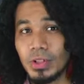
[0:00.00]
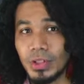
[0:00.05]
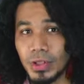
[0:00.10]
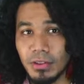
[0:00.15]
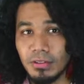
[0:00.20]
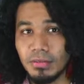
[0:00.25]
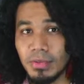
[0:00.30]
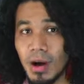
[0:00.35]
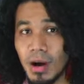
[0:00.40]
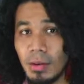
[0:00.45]

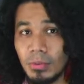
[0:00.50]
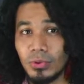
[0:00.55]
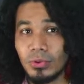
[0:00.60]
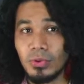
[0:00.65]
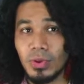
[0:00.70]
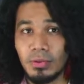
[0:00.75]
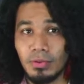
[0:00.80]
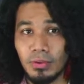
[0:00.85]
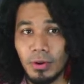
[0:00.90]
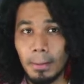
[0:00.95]
of Pomeroon
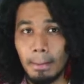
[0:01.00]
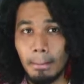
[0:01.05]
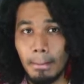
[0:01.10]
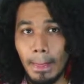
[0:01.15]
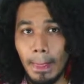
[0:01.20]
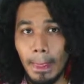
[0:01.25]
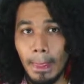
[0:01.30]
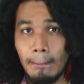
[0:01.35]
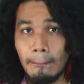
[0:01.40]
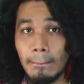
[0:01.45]
River.
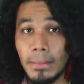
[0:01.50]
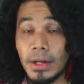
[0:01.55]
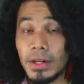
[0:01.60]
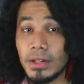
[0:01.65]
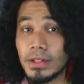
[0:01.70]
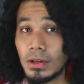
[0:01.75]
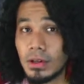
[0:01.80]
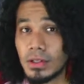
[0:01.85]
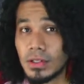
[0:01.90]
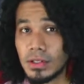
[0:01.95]
It
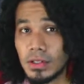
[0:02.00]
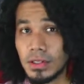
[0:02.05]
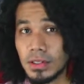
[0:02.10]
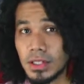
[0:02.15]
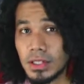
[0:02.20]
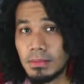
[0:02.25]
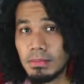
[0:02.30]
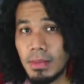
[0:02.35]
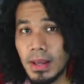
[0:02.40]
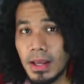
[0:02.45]
is understood
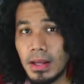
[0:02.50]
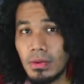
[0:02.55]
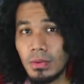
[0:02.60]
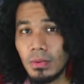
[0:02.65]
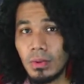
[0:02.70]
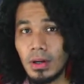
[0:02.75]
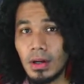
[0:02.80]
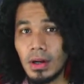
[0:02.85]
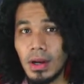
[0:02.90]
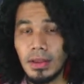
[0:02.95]
that the men
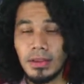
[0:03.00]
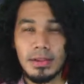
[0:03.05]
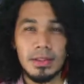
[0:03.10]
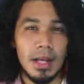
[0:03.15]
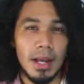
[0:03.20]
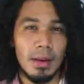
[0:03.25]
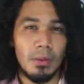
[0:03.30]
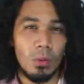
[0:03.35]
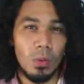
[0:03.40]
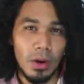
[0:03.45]
were at the
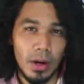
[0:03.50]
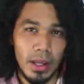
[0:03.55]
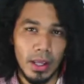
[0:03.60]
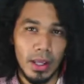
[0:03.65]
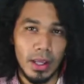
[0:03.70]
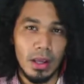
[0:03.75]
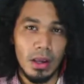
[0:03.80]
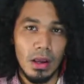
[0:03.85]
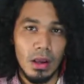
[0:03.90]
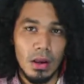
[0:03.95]
time
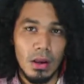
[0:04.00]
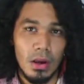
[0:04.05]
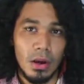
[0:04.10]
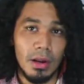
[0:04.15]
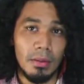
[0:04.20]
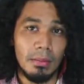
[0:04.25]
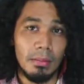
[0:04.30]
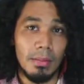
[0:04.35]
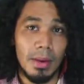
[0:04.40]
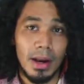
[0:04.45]
working on a
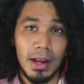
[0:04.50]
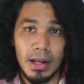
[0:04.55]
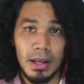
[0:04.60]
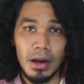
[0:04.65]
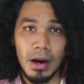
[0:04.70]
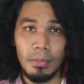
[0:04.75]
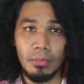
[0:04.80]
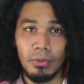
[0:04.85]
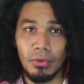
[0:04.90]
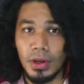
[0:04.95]
mining
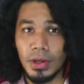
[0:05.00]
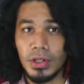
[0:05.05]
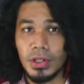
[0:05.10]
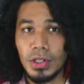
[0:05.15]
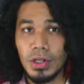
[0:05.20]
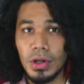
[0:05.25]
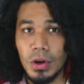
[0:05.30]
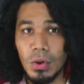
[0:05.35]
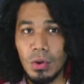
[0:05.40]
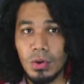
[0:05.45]

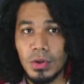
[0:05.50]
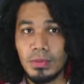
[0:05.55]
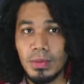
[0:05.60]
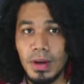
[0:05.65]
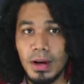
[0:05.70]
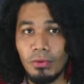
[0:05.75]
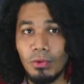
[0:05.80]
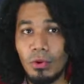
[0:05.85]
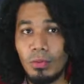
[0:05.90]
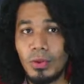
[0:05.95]
operation owned by
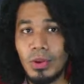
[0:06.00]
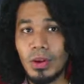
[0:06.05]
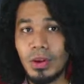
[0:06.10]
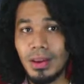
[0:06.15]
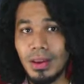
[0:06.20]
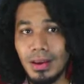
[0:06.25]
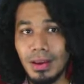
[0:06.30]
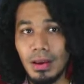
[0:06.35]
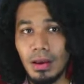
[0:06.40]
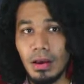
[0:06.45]
Romeo
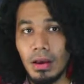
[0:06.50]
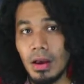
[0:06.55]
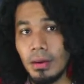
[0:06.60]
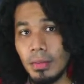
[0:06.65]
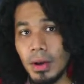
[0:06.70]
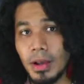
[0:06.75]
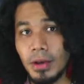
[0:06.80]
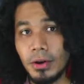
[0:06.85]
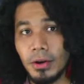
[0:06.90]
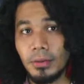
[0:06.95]
King, a
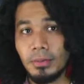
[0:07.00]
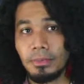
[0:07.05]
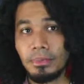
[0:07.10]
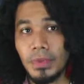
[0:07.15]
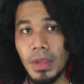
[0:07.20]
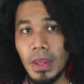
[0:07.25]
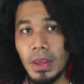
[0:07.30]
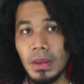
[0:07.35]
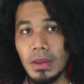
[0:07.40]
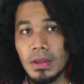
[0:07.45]
miner.
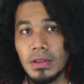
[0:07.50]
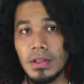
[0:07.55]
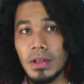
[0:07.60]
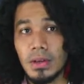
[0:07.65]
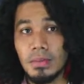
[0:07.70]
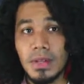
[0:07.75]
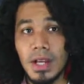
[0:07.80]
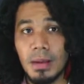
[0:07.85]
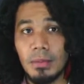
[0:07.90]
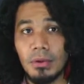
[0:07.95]

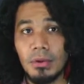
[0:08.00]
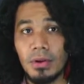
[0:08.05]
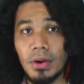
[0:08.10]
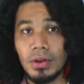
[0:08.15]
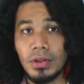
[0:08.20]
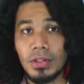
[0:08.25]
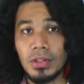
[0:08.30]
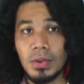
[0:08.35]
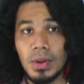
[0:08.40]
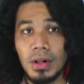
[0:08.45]
Sometime
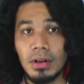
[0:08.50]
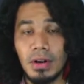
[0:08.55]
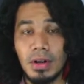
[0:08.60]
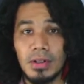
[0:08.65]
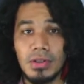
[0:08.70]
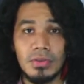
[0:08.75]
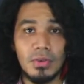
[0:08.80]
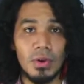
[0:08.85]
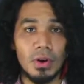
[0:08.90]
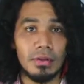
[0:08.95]
around 12
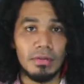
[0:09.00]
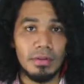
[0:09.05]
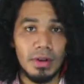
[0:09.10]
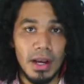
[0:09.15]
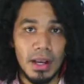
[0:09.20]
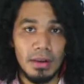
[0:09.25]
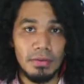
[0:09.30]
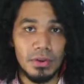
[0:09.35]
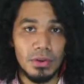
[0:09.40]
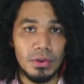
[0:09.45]
hours
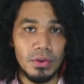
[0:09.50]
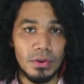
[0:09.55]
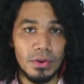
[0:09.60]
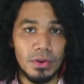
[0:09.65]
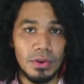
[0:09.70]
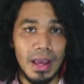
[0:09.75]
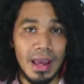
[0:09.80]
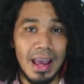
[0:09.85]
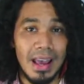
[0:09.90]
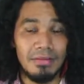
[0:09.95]
45, during
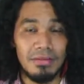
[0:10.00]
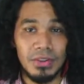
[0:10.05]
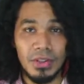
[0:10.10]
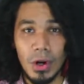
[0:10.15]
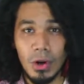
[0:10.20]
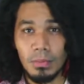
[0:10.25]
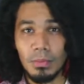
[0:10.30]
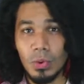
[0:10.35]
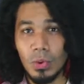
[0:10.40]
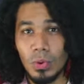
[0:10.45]
the heavy
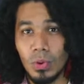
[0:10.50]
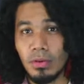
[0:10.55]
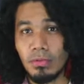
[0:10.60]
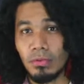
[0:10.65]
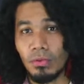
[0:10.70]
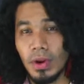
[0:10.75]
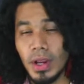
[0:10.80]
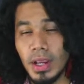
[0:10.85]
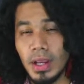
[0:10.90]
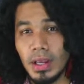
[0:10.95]
downpour of
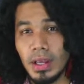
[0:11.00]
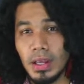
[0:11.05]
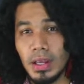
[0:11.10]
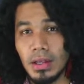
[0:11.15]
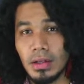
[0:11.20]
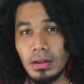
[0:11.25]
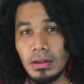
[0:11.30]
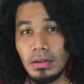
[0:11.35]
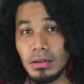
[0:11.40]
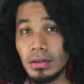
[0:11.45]
rain,
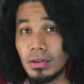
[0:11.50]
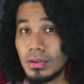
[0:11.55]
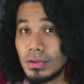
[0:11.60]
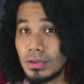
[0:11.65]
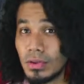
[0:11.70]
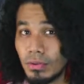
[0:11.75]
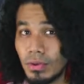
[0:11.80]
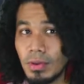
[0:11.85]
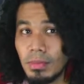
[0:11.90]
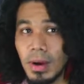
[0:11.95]
the
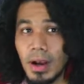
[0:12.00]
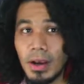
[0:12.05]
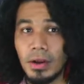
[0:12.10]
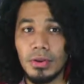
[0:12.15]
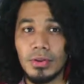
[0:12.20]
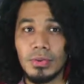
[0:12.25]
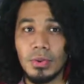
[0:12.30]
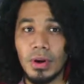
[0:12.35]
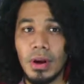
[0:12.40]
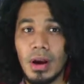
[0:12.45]
3
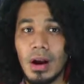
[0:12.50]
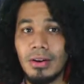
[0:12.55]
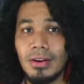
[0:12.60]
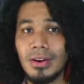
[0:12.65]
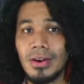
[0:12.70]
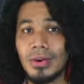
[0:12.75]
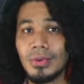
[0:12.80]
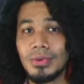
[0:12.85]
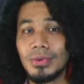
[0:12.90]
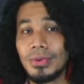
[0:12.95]
miners were
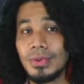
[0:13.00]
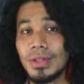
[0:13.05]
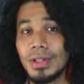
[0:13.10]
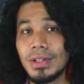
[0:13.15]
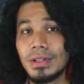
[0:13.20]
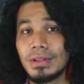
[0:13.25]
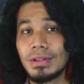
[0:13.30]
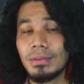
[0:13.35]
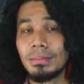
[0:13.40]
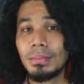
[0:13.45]
carrying out
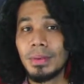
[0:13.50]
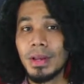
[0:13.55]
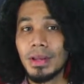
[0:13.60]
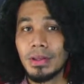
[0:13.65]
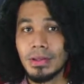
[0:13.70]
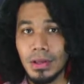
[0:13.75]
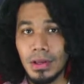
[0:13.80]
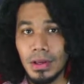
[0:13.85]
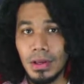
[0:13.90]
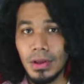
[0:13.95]
duties in the
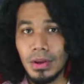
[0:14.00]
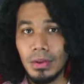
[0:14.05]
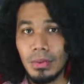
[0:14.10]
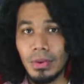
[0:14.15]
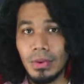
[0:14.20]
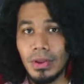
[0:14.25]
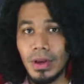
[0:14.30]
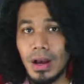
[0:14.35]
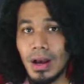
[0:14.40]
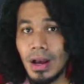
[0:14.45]
pit
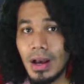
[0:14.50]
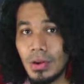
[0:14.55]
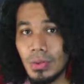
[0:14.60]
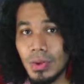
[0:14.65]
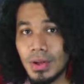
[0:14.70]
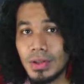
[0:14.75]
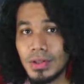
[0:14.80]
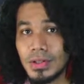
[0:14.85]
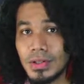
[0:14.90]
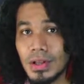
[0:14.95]
when the high
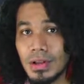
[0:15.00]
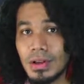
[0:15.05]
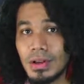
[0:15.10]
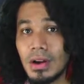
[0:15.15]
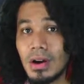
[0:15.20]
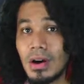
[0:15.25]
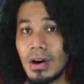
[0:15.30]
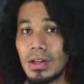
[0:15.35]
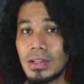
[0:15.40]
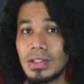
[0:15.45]
winds
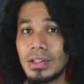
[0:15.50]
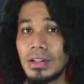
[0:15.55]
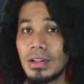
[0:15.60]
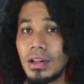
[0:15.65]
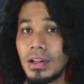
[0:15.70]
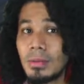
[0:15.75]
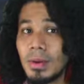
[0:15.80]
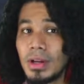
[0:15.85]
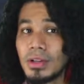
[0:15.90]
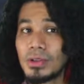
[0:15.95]
caused a
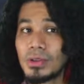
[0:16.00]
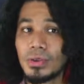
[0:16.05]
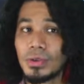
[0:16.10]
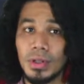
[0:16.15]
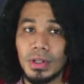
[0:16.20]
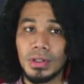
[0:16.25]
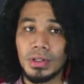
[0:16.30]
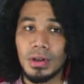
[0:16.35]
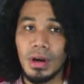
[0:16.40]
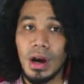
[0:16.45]
nearby
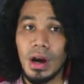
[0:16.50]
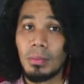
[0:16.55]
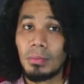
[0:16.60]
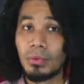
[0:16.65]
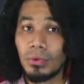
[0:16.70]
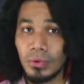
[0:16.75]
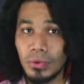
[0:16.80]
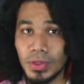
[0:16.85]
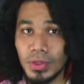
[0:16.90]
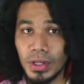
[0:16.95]
tree to
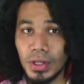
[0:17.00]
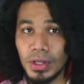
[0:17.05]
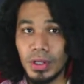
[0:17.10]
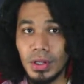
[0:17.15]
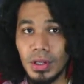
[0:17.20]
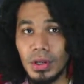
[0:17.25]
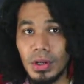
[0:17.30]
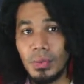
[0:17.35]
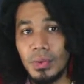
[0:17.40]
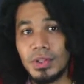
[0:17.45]
uproot,
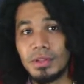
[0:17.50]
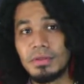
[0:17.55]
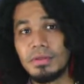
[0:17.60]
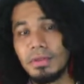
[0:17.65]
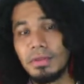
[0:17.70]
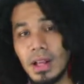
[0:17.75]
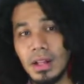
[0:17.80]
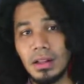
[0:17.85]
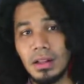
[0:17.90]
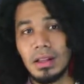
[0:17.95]
which
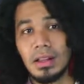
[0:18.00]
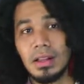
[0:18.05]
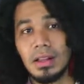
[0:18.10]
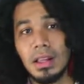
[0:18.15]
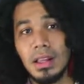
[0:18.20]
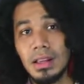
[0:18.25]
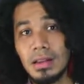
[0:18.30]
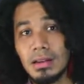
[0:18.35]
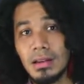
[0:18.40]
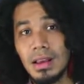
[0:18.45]
fell
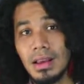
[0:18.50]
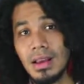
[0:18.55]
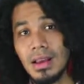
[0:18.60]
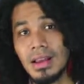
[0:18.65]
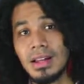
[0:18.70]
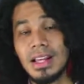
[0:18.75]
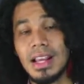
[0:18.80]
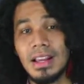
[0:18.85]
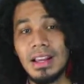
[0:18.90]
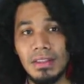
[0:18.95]
in
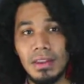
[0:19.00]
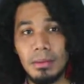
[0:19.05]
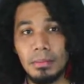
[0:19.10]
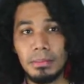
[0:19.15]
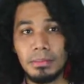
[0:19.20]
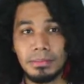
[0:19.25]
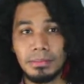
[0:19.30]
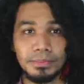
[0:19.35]
and hit them.